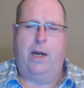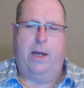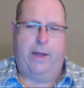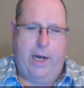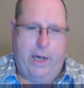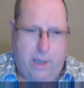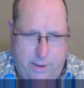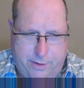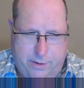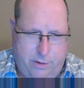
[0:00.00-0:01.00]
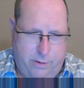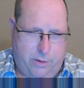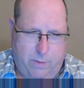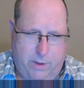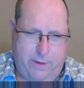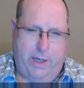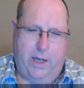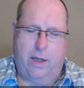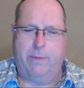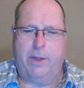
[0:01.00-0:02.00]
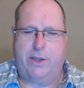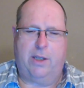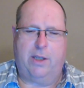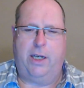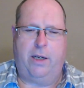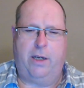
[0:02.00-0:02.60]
and that it constitutes one of the elements leading